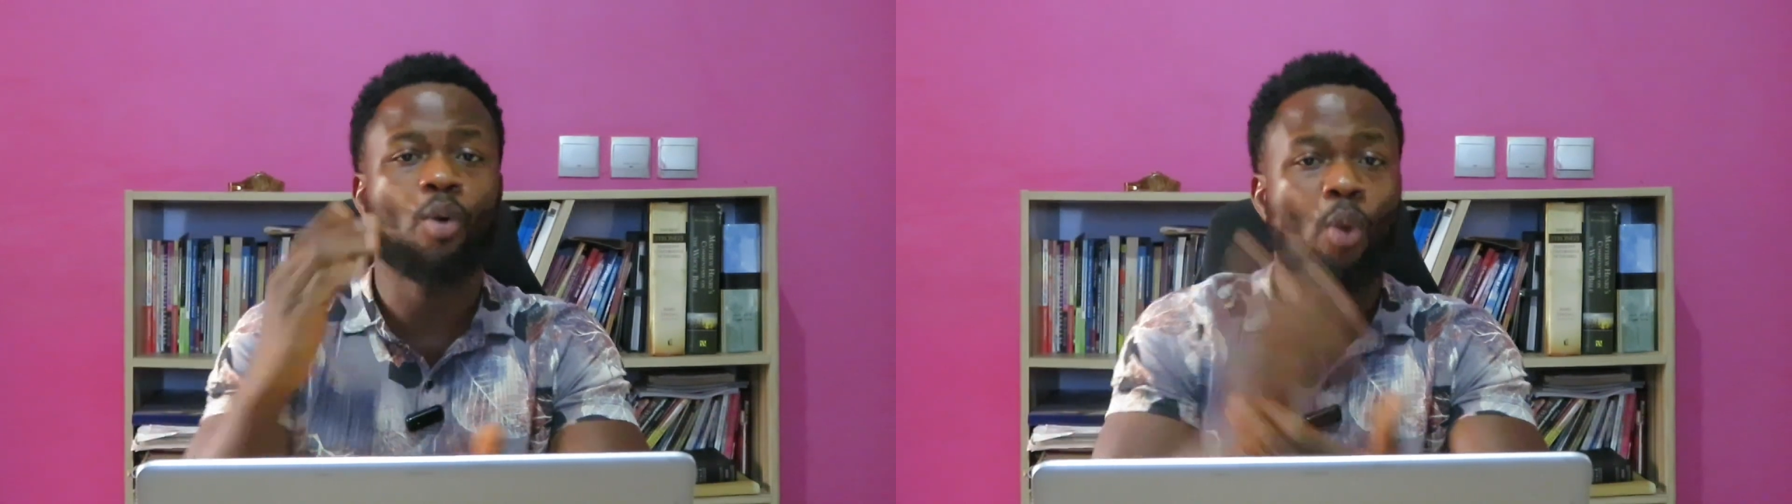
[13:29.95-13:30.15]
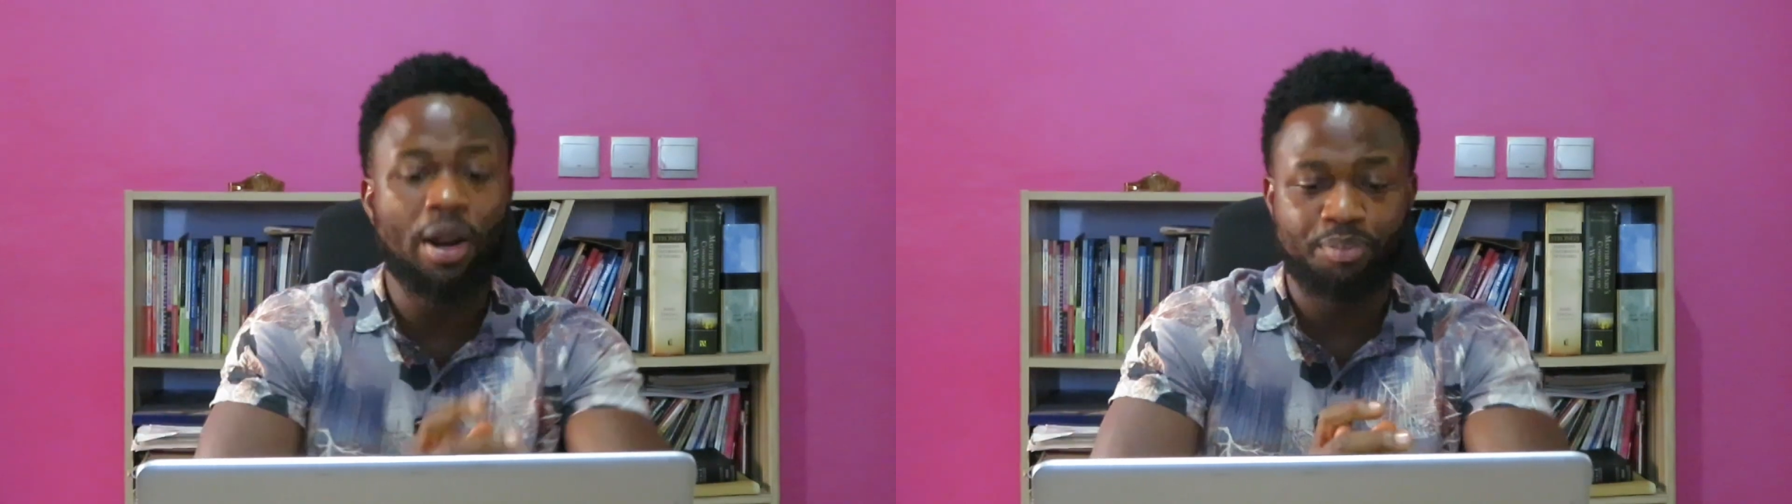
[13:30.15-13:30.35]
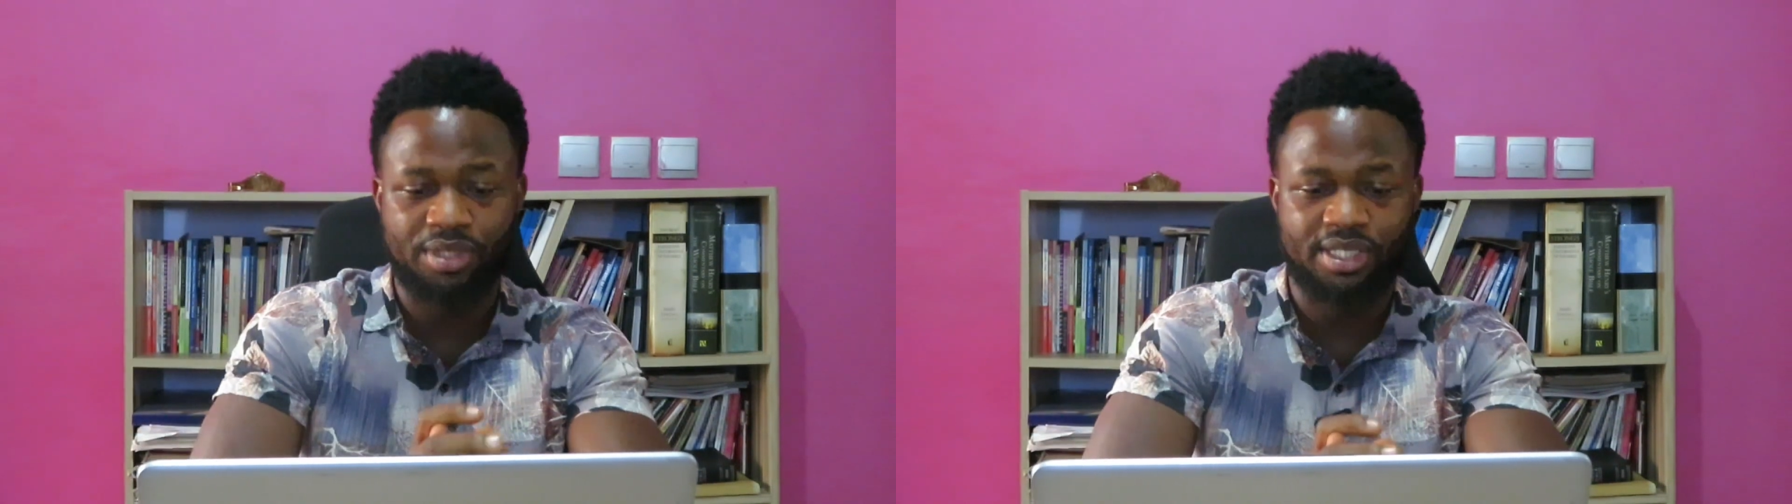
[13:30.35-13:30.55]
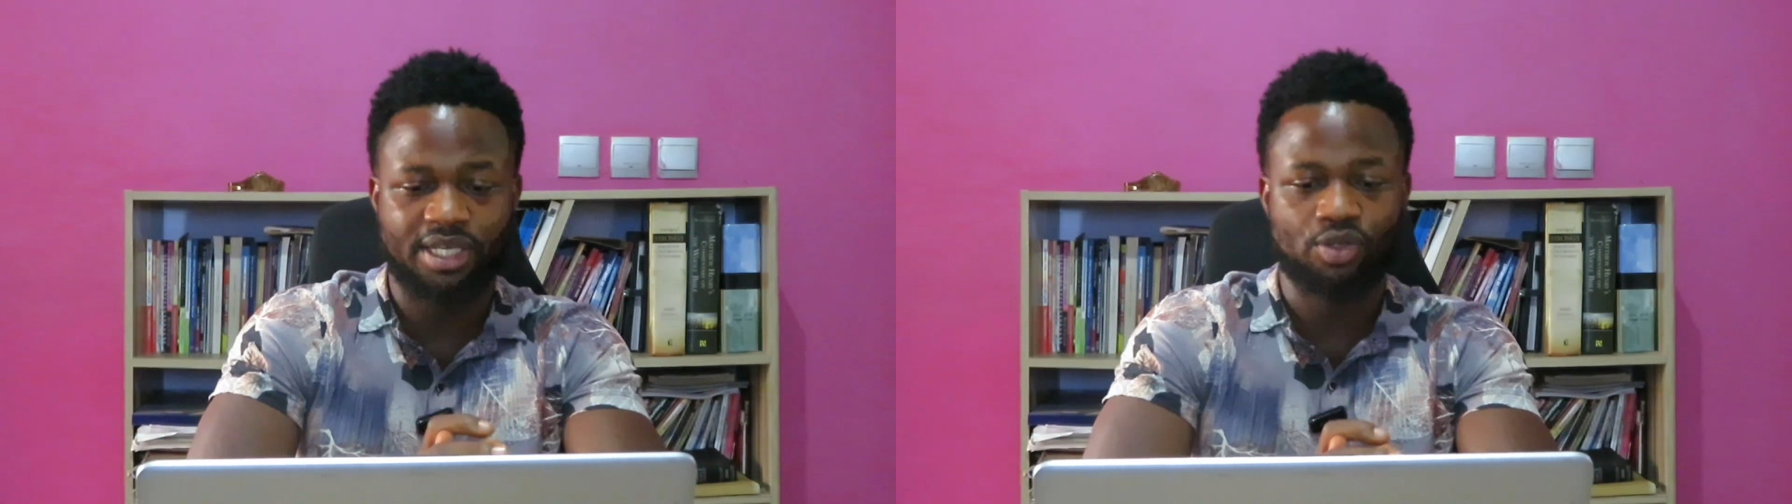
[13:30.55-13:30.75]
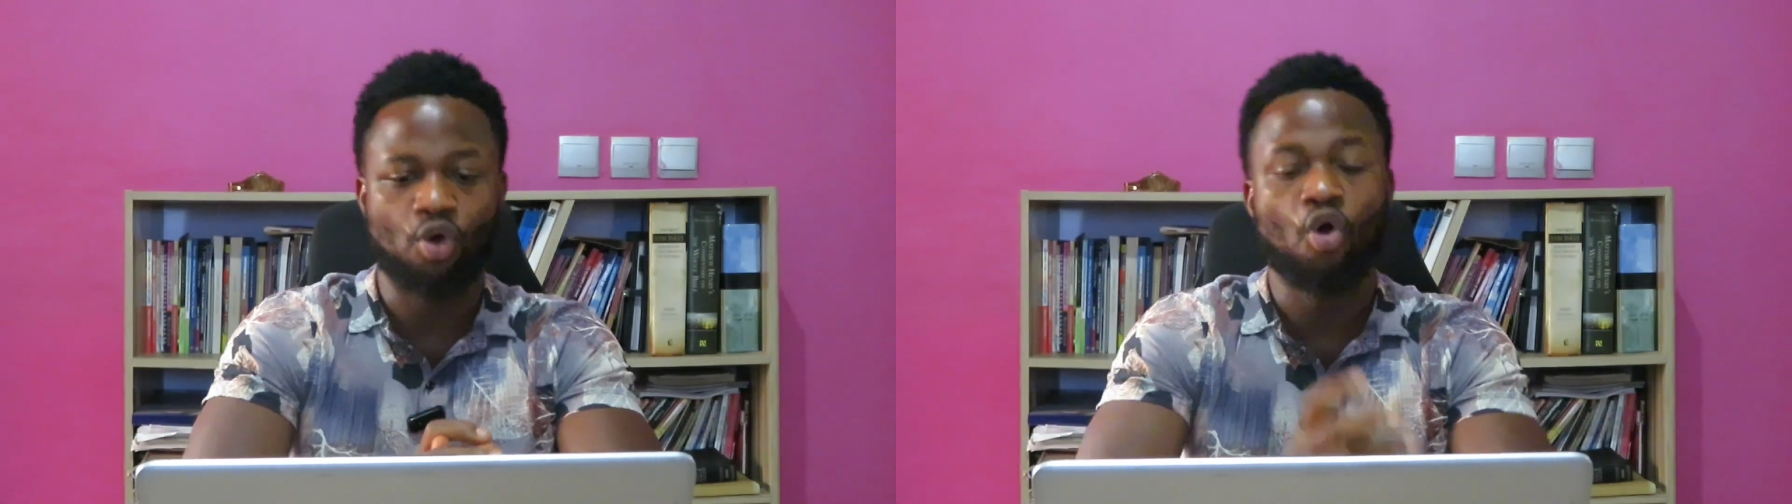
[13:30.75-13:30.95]
is now
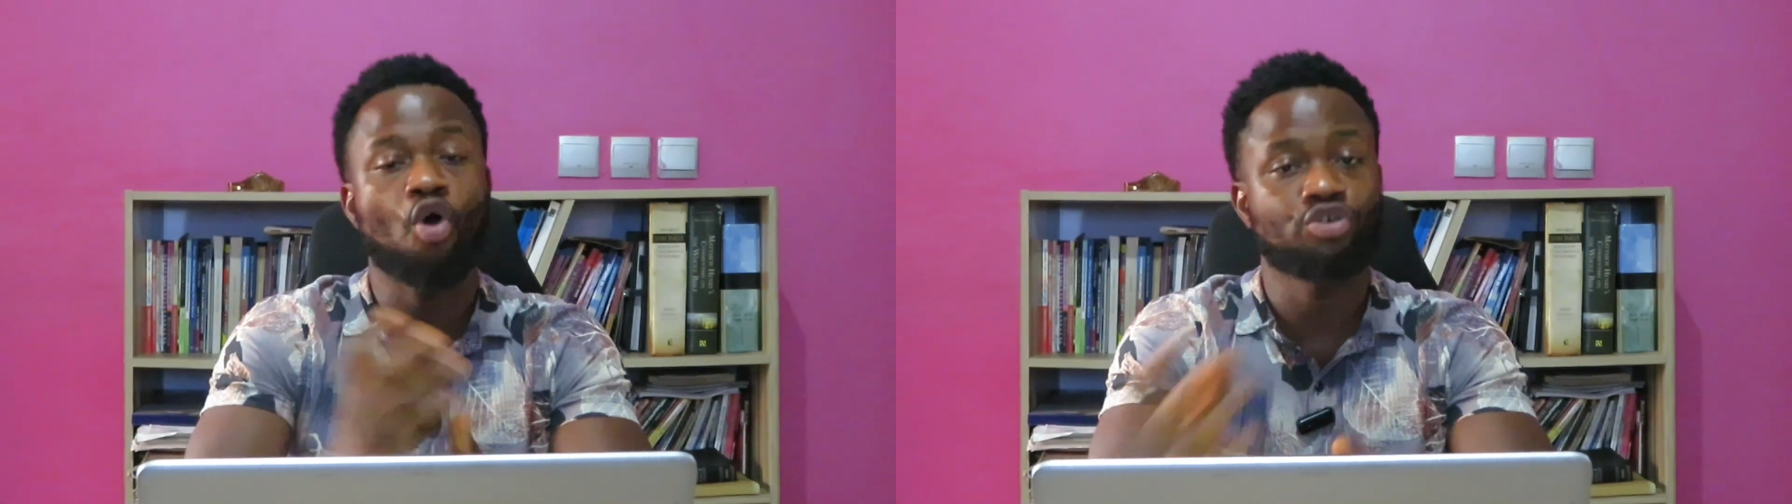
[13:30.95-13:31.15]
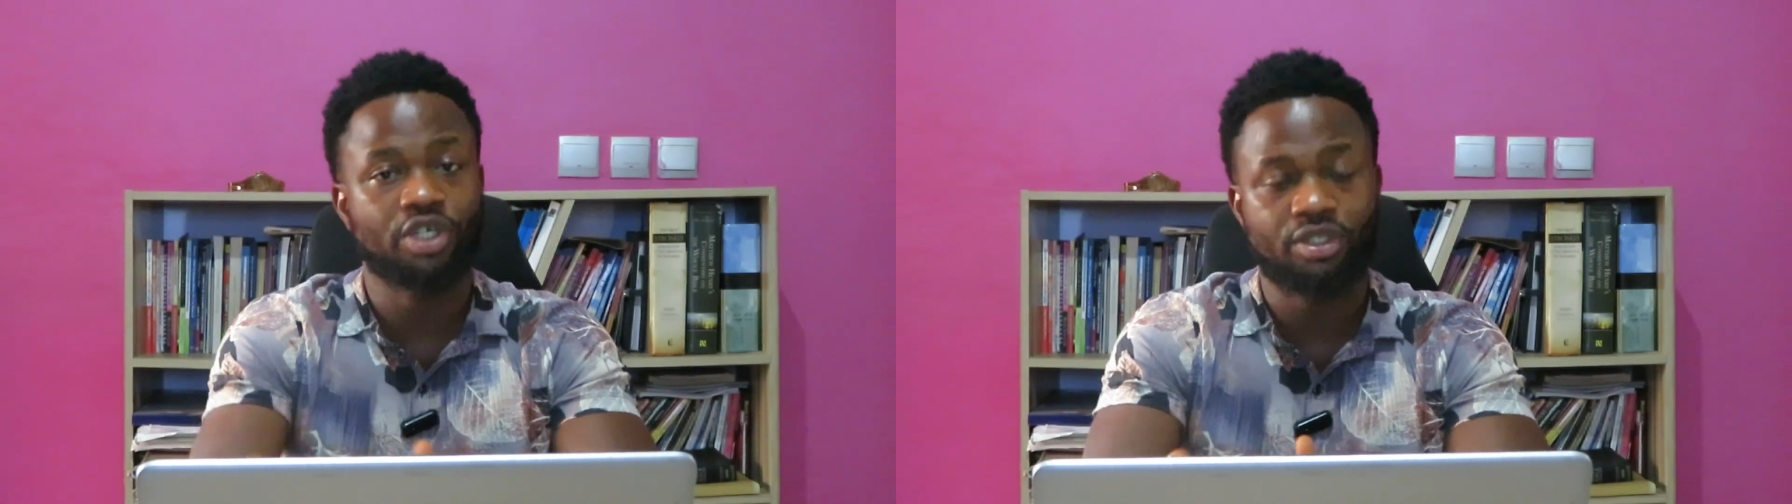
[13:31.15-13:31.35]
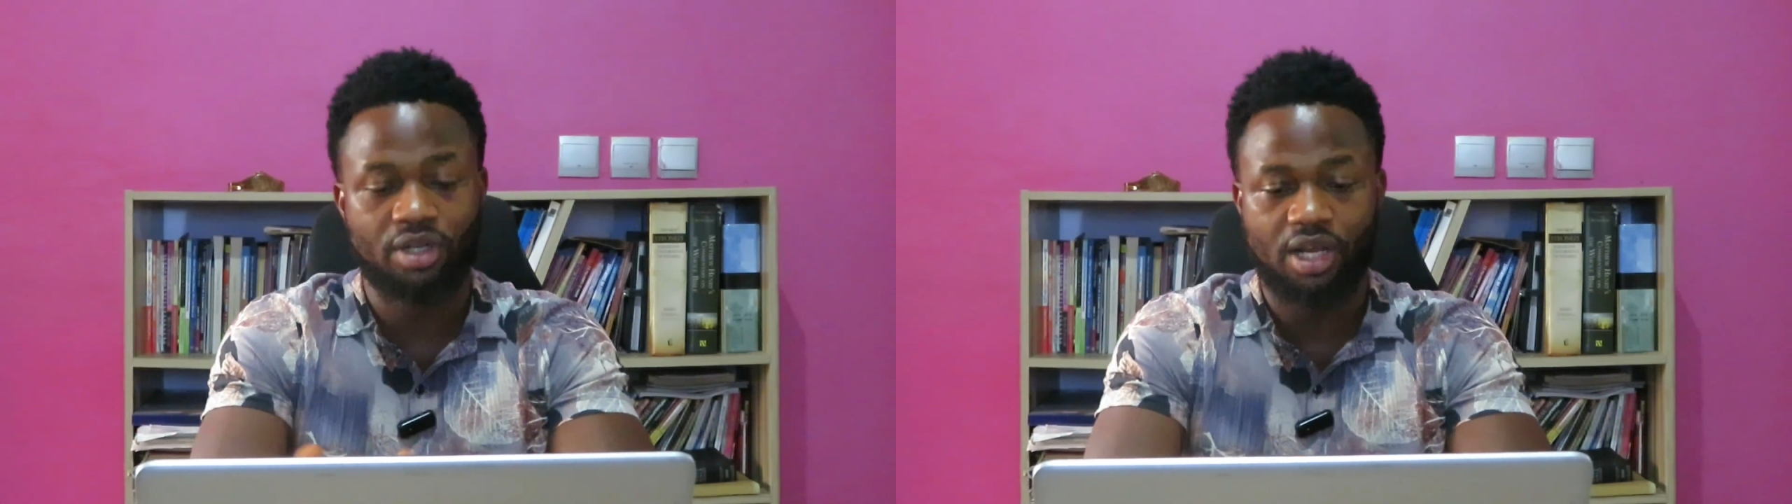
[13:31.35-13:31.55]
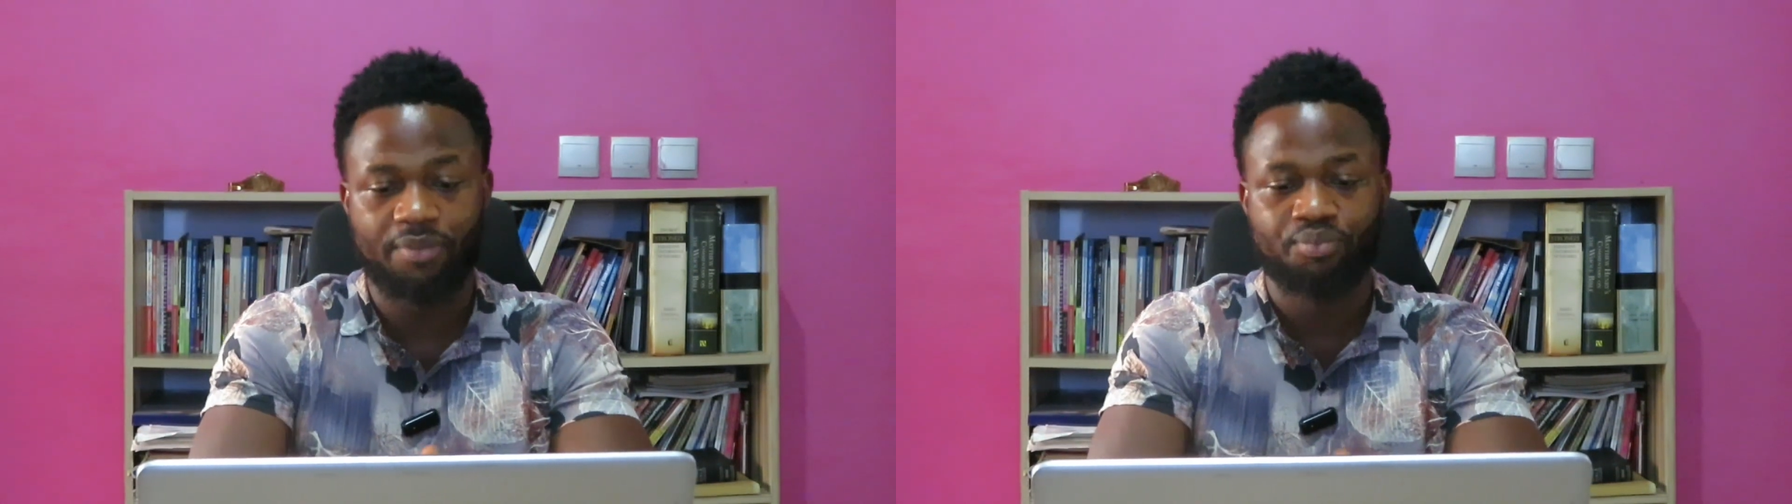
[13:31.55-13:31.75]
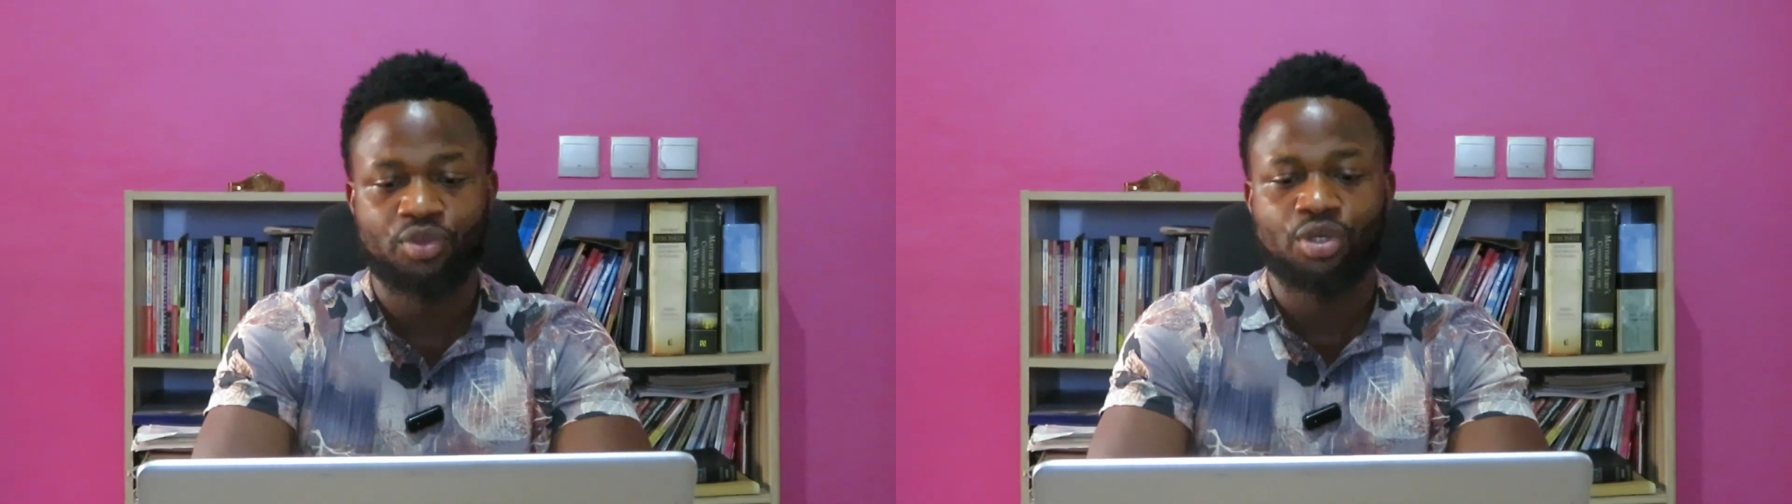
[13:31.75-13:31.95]
1% or
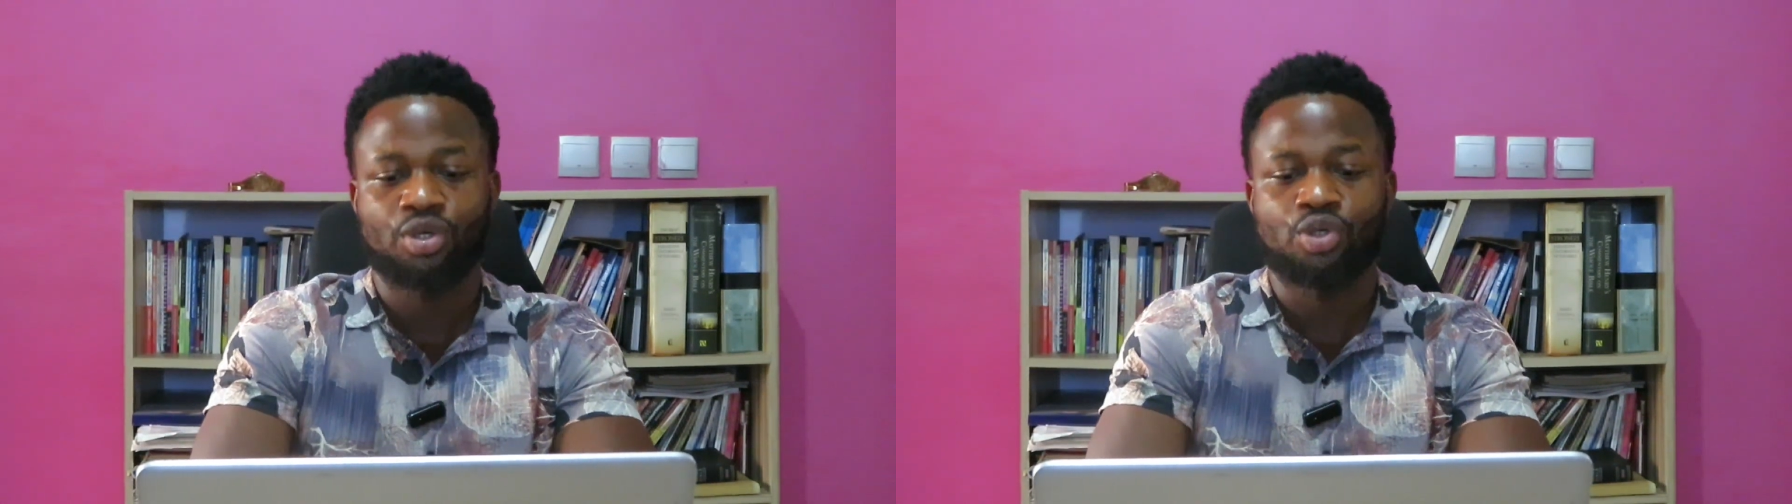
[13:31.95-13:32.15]
$100.